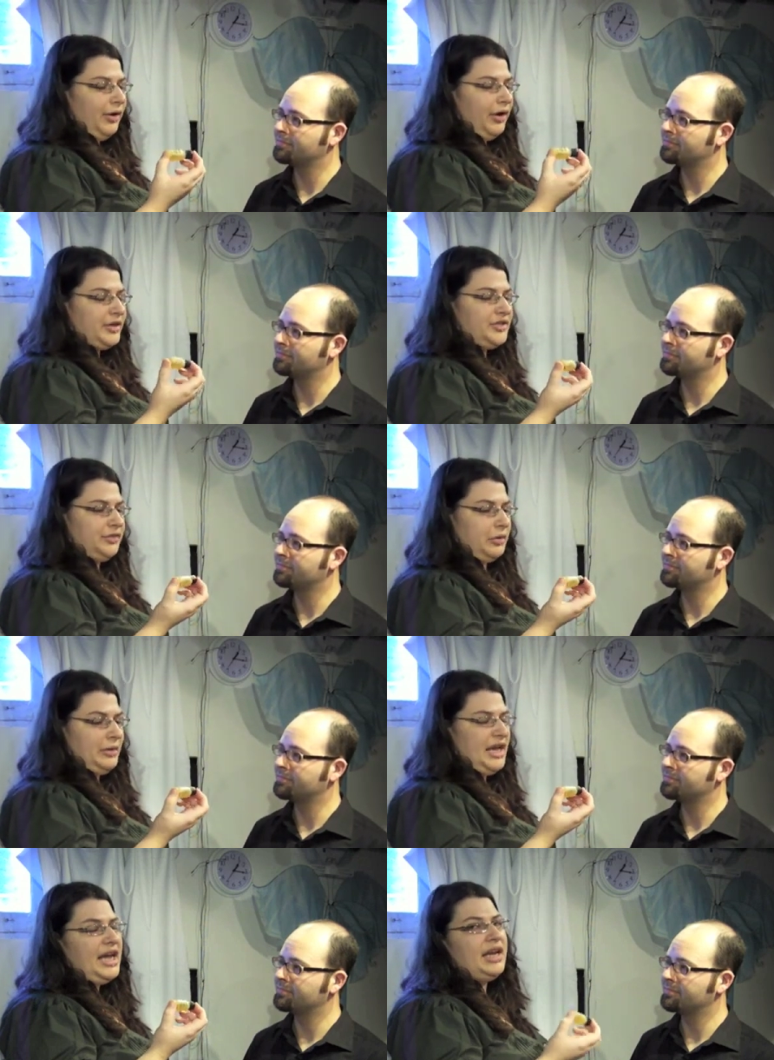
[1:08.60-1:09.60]
Speaker 1: works for
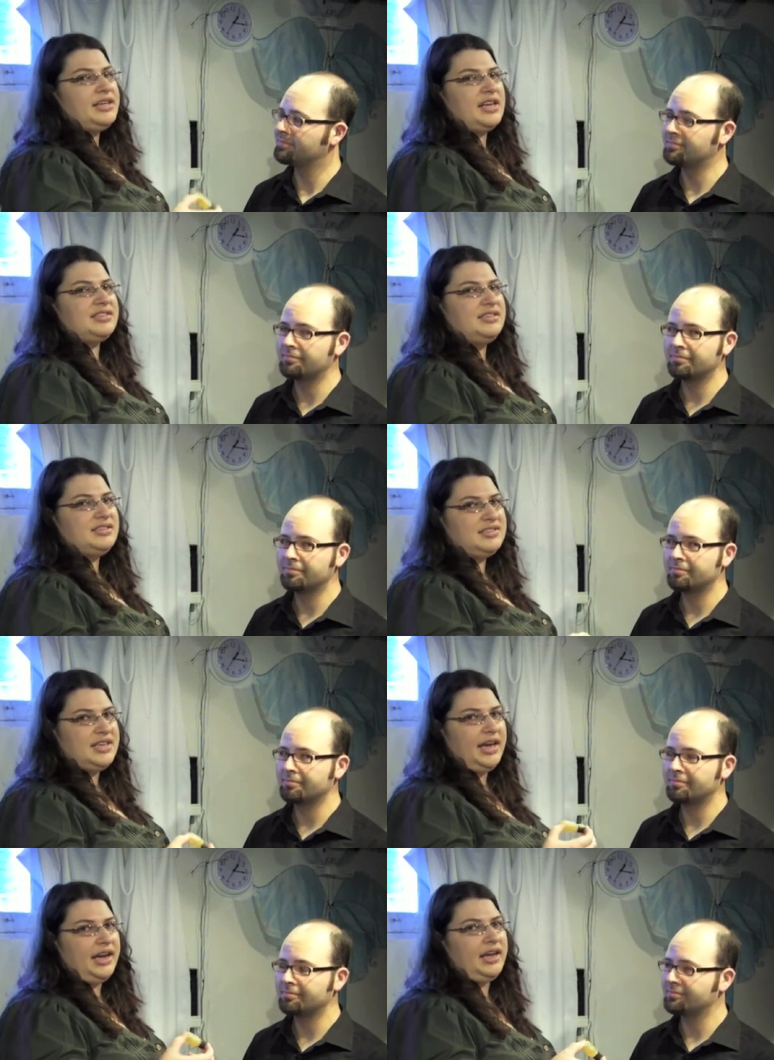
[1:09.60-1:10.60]
me, it doesn't
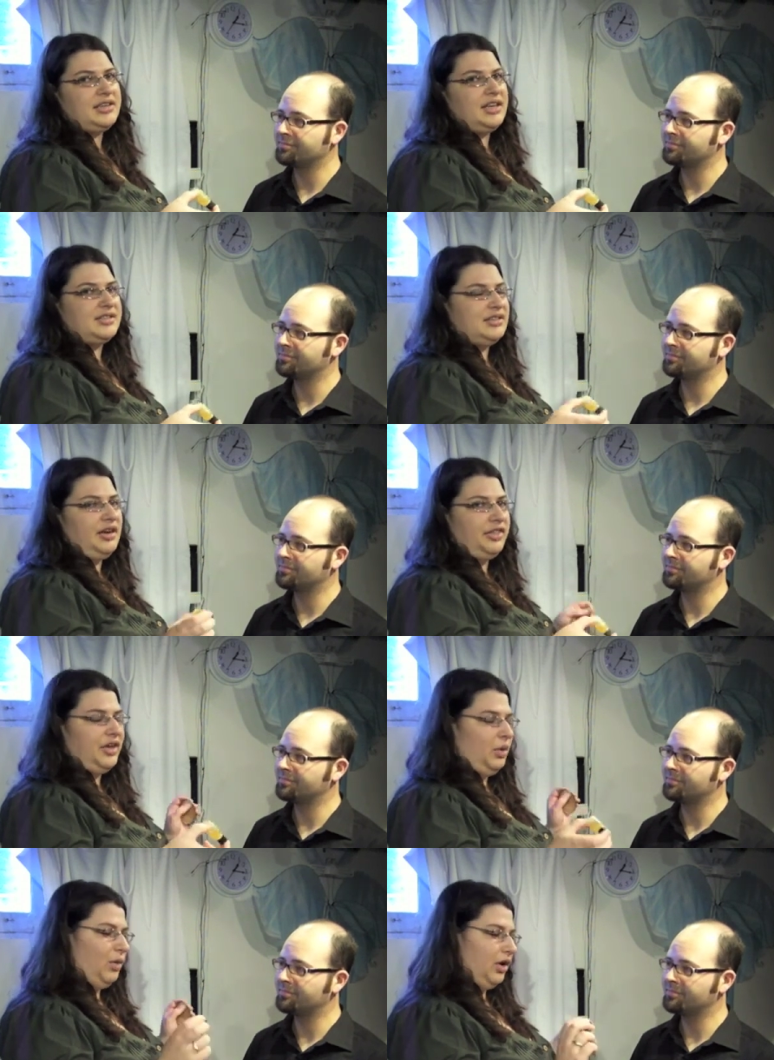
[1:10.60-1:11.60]
stick, it doesn't,
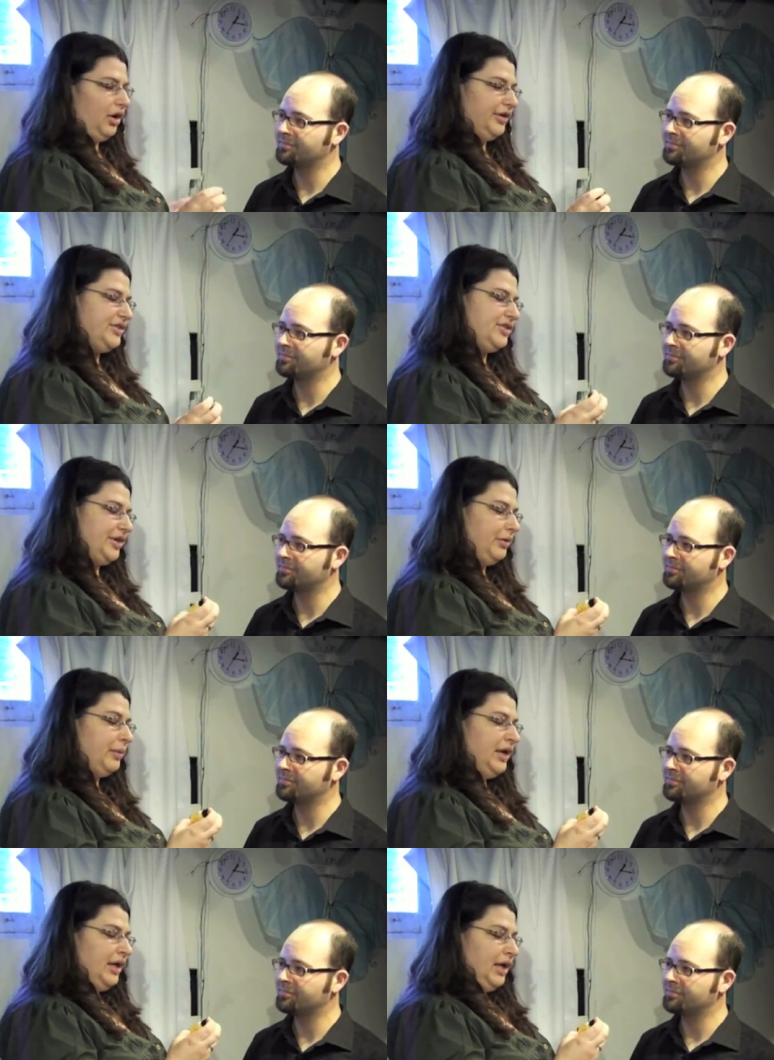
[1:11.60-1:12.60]
nothing works, so,
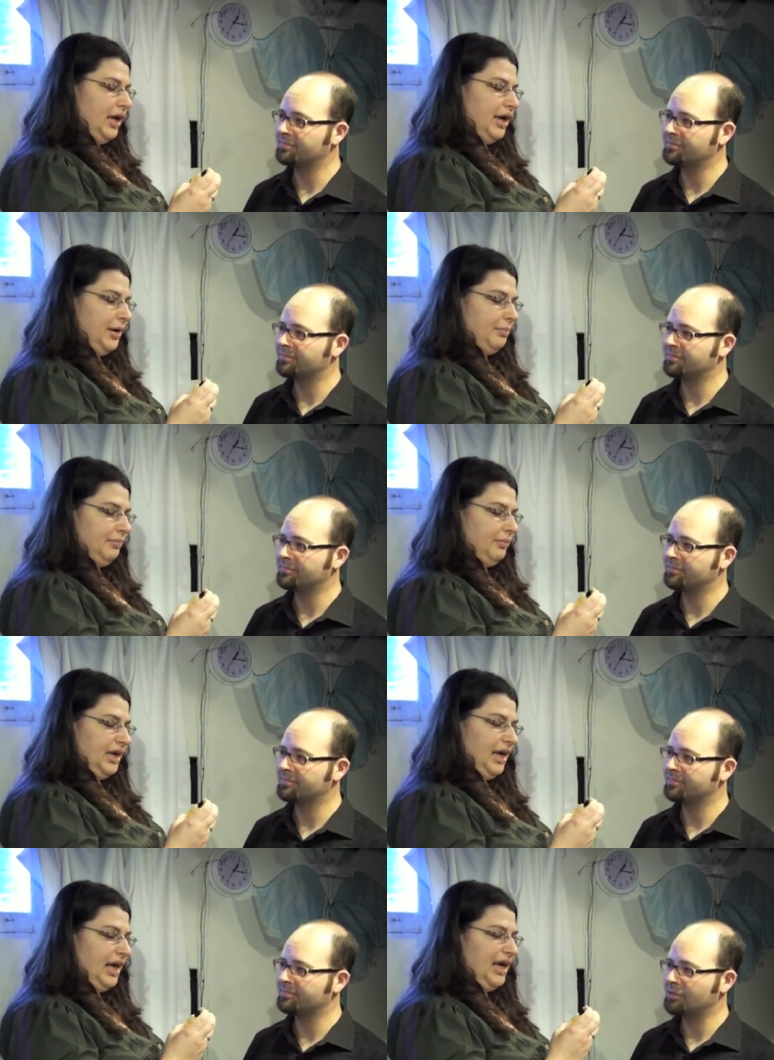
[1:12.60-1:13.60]
odds
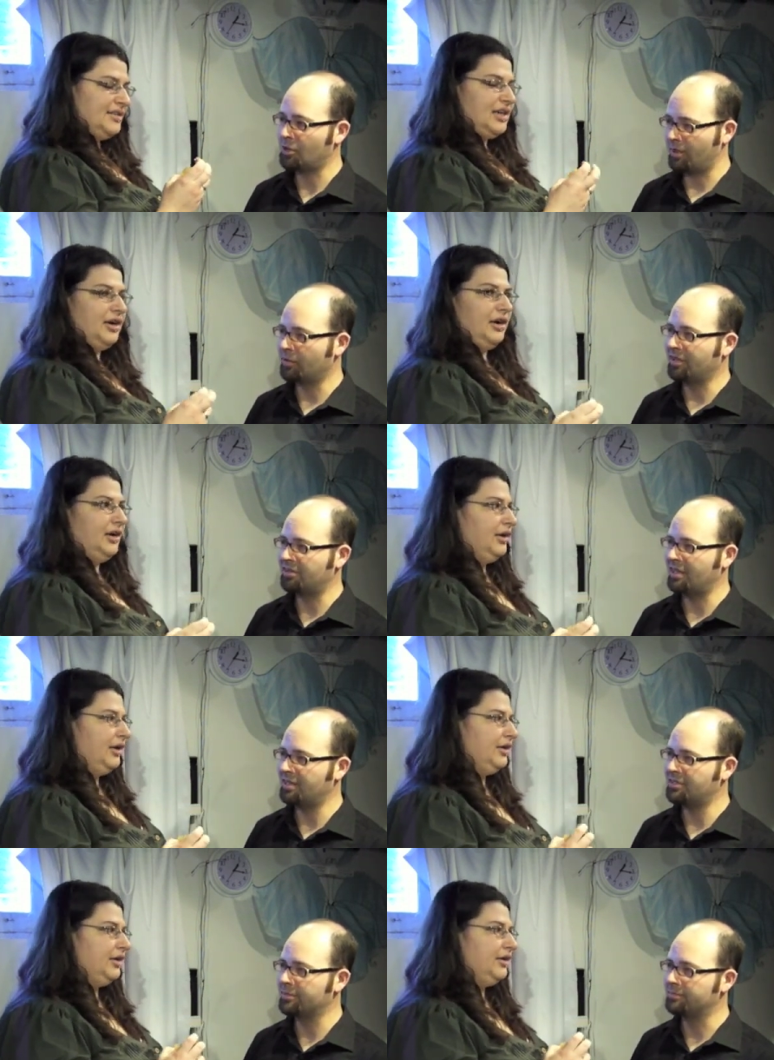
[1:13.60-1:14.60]
Speaker 2: are... Do they really say
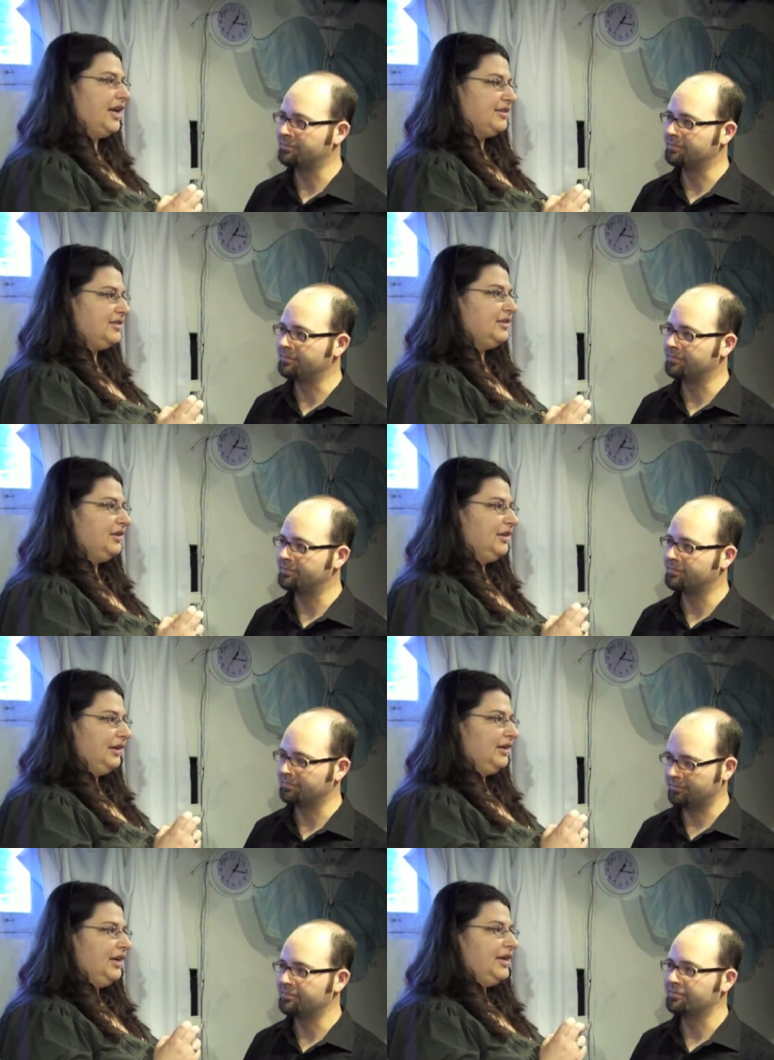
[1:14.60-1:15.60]
that to you? Yes.
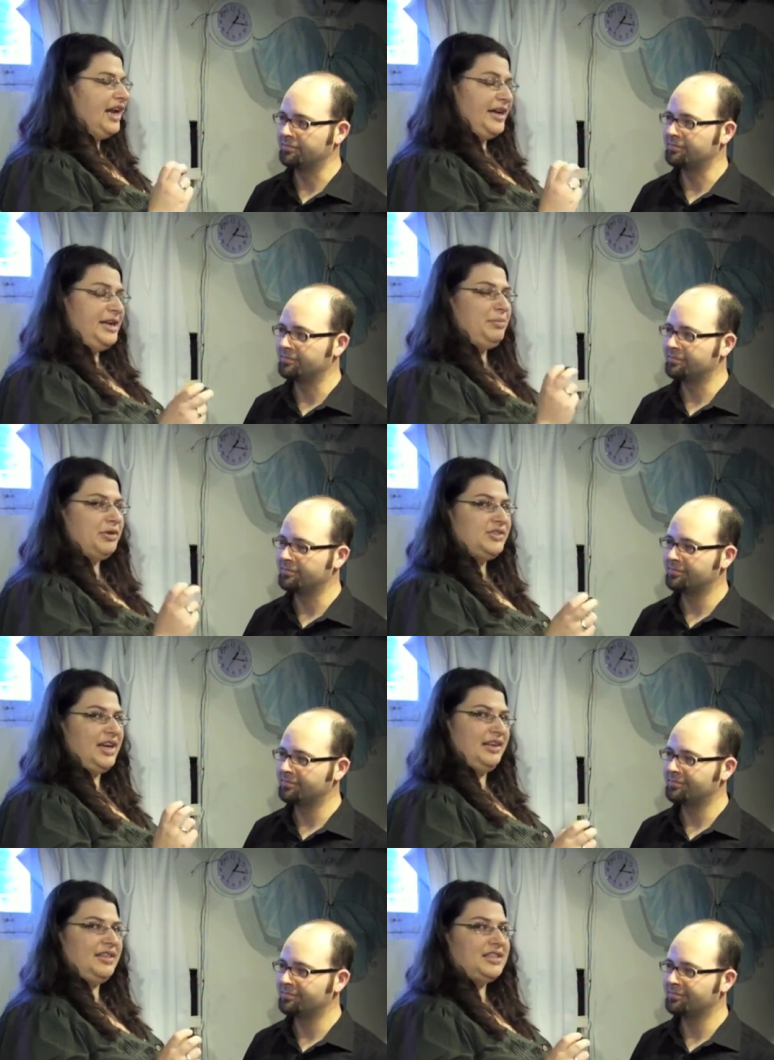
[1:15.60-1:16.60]

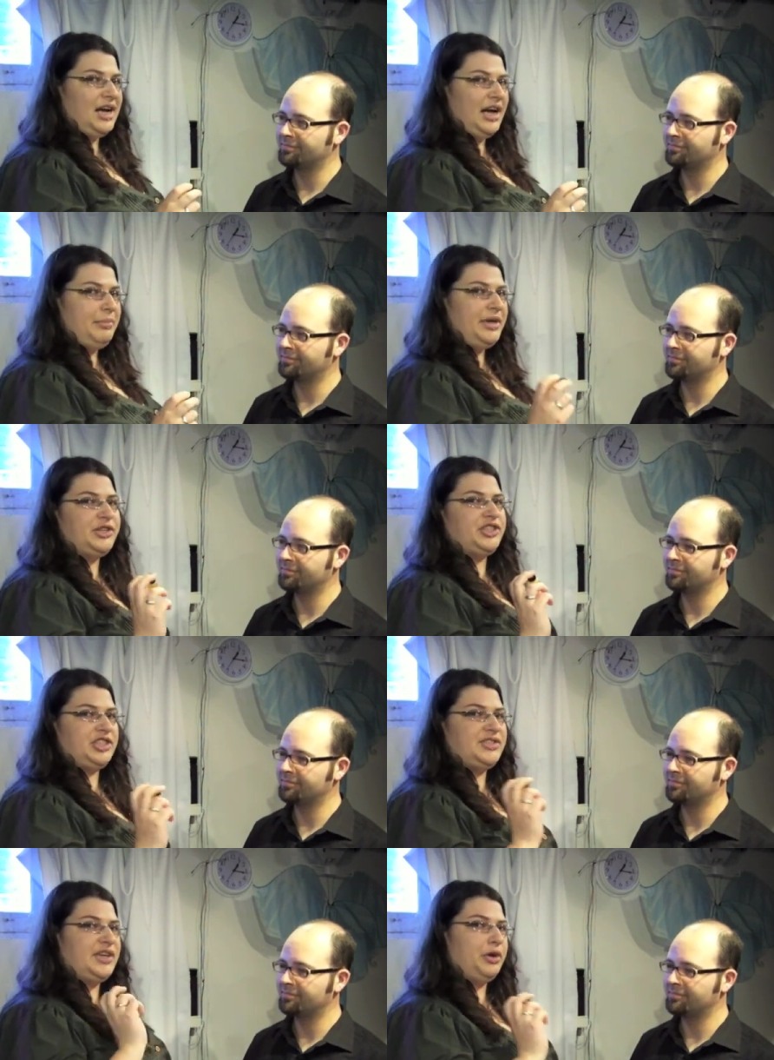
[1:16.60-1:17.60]
Speaker 1: 90% of the time, it's
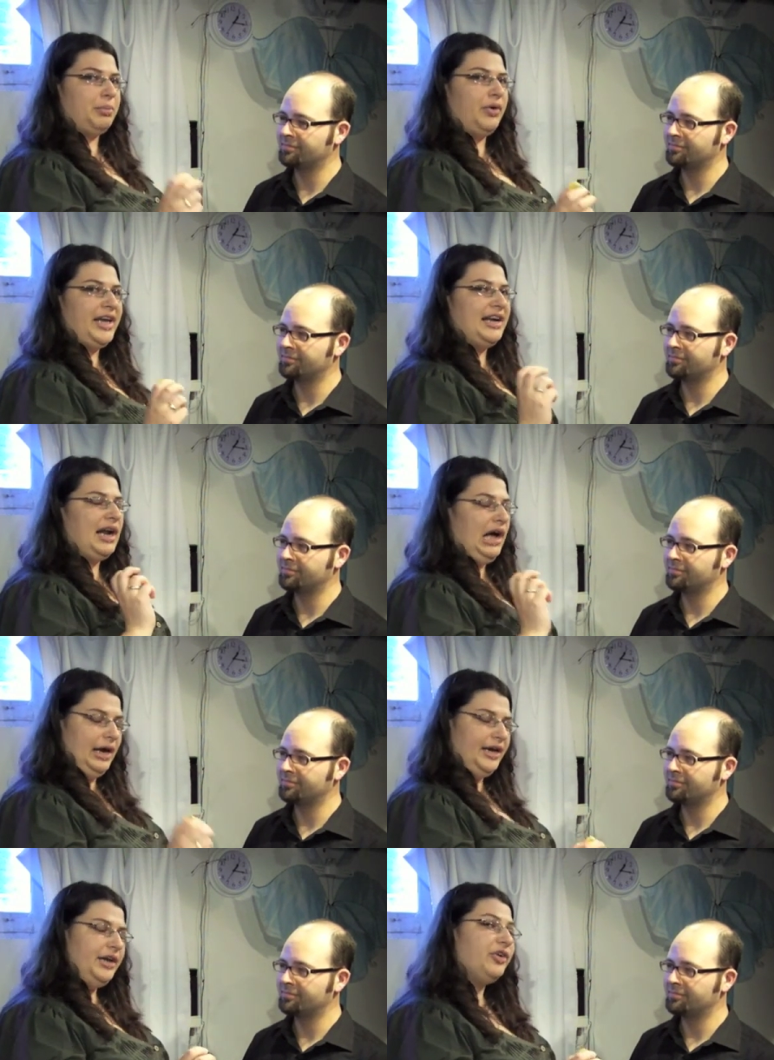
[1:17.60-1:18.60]
just that you're putting it
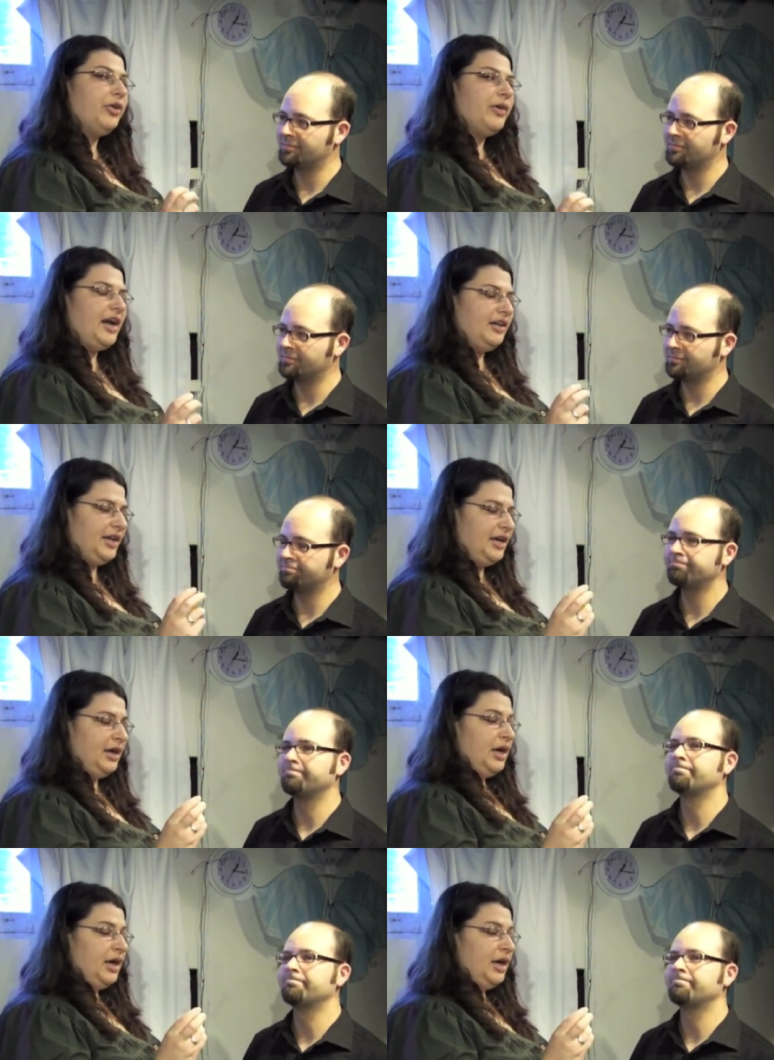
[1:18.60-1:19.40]
on incorrectly.